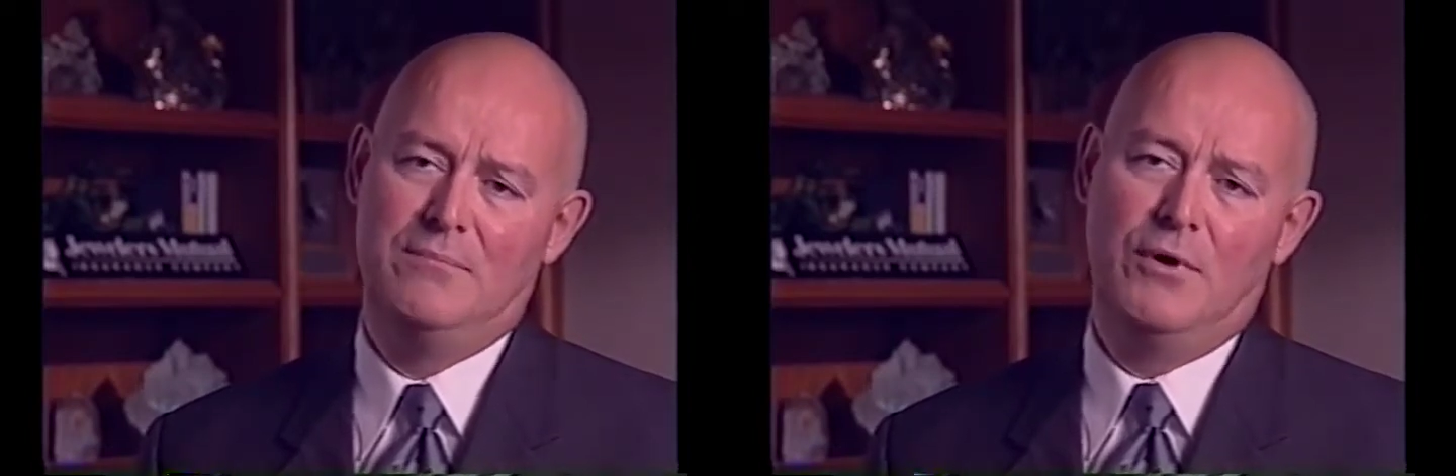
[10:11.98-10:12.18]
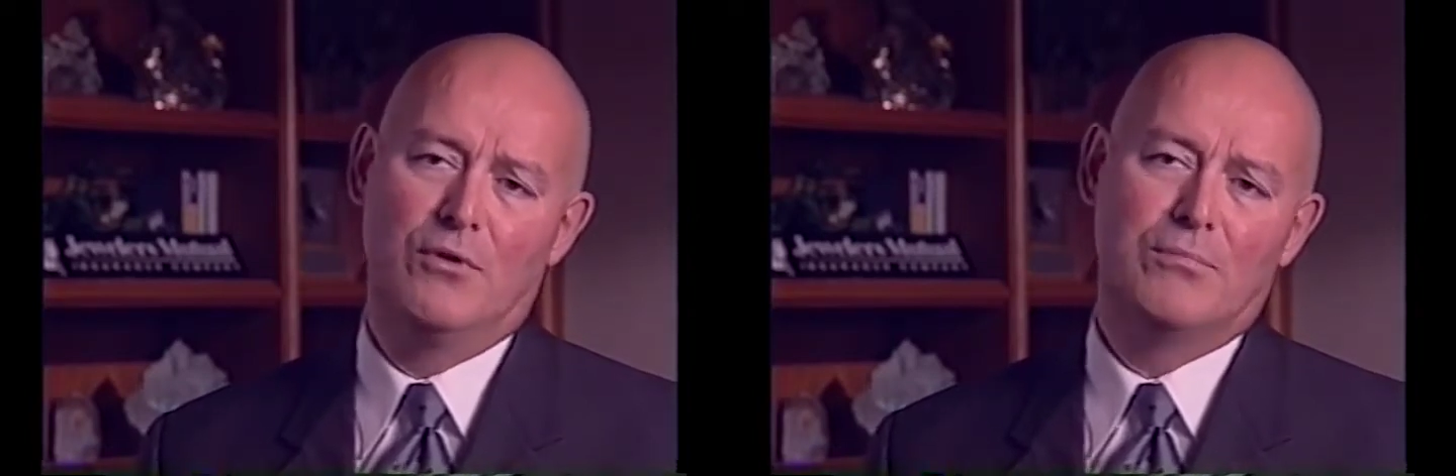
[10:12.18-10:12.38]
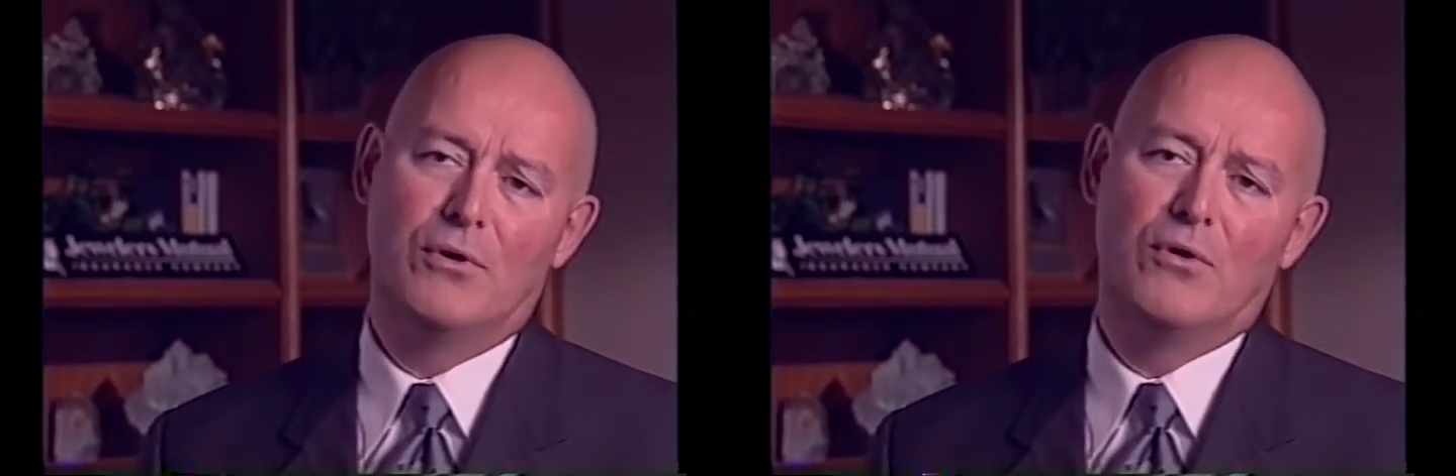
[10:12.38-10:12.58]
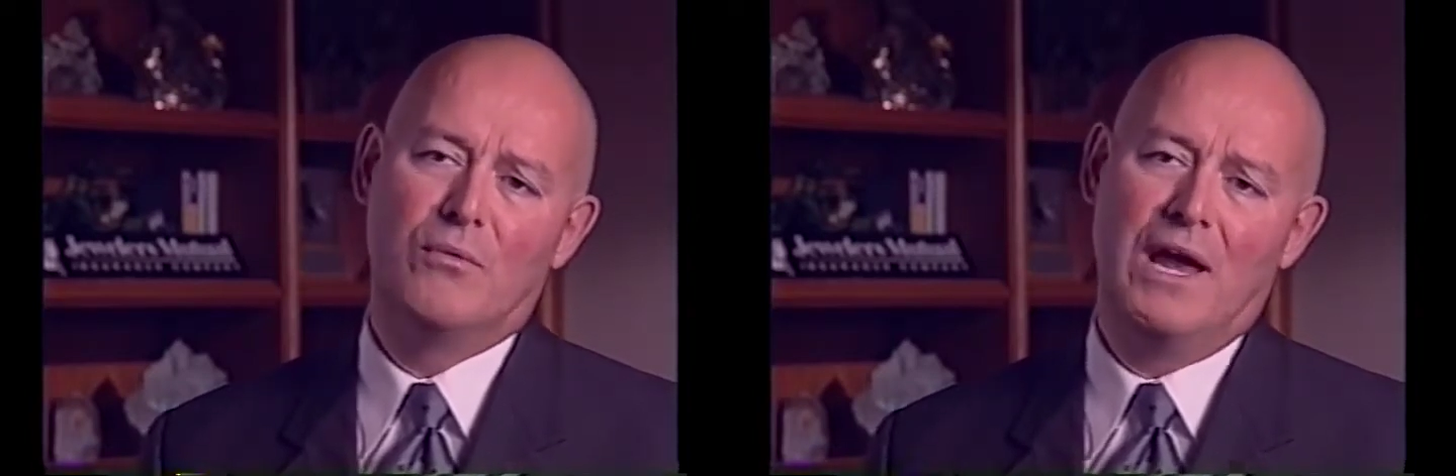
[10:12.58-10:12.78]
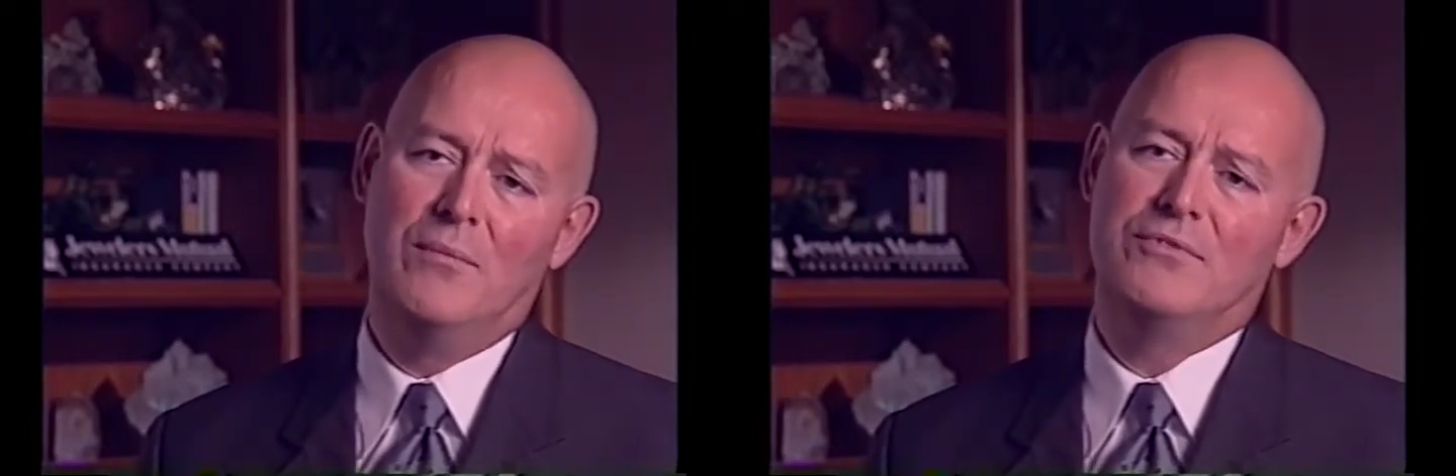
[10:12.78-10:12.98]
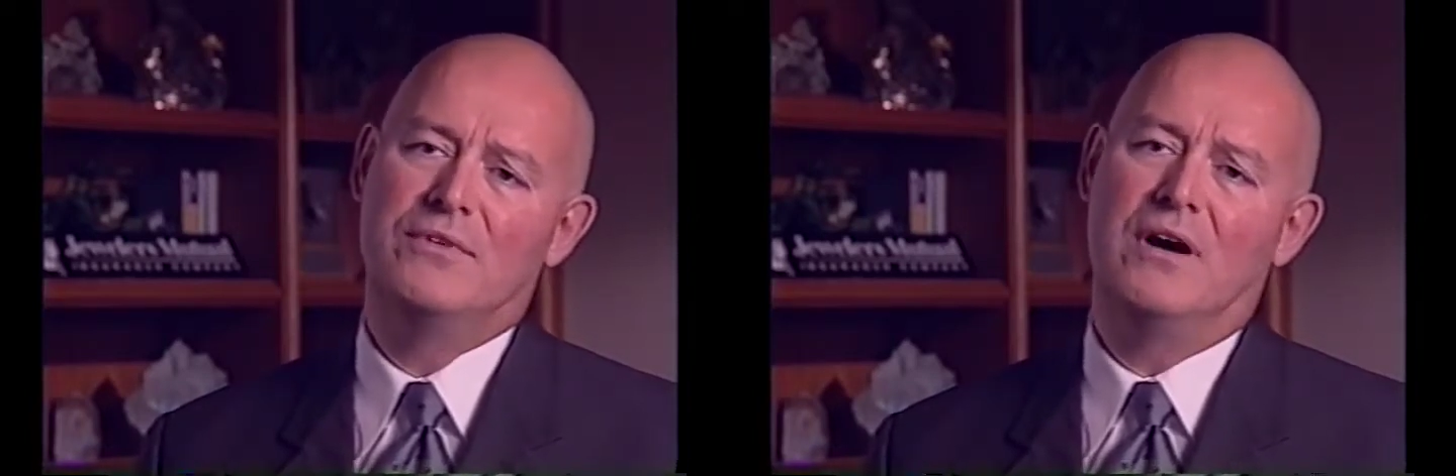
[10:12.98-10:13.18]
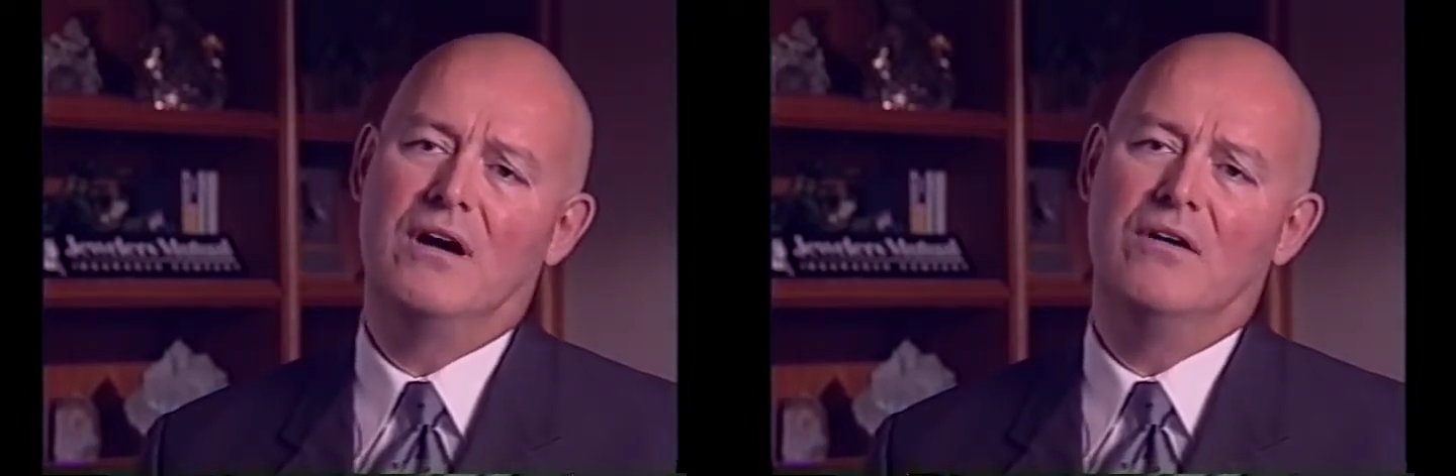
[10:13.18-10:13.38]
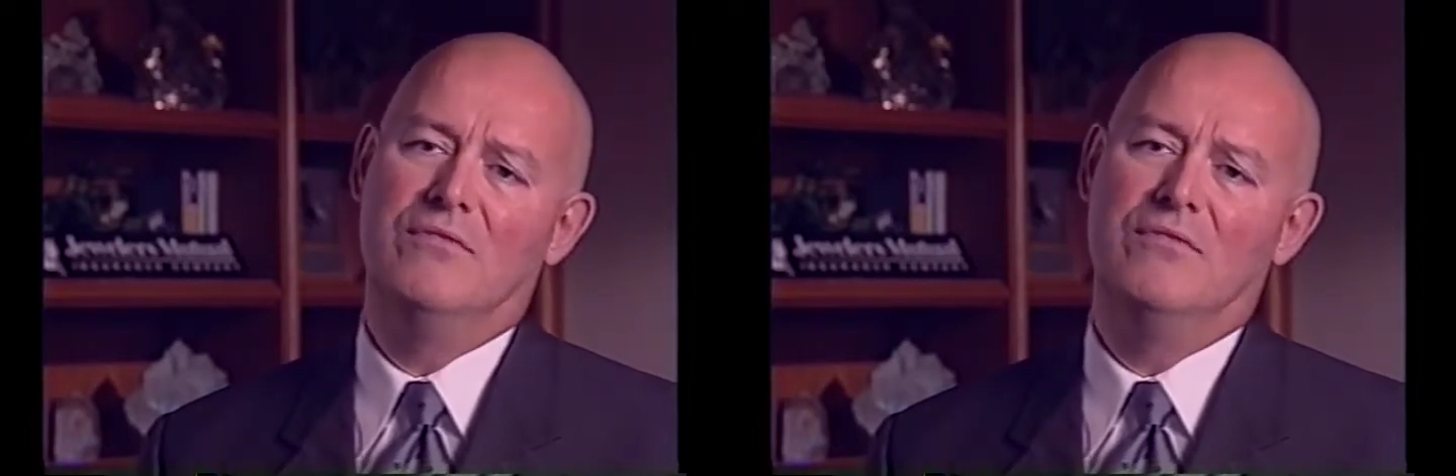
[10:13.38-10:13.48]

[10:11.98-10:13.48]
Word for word: Both programs are